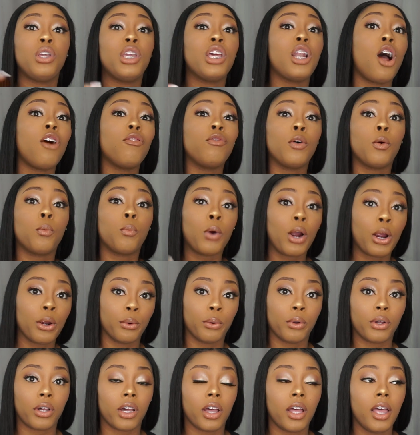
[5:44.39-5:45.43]
get off of
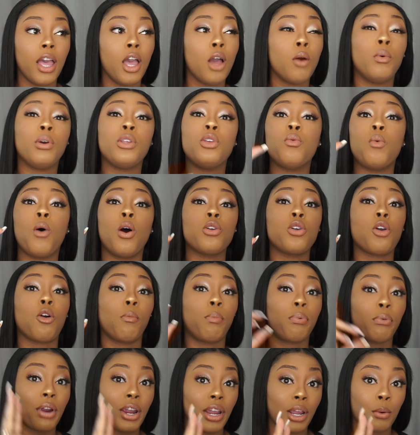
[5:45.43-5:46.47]
work, when you on your
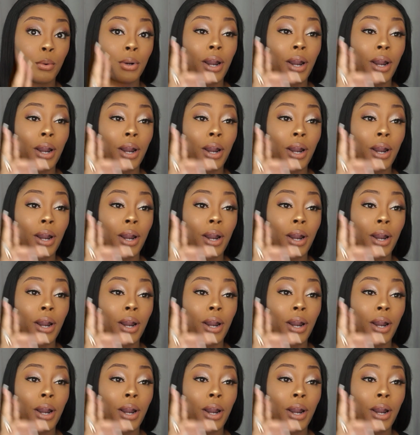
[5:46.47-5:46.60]
break.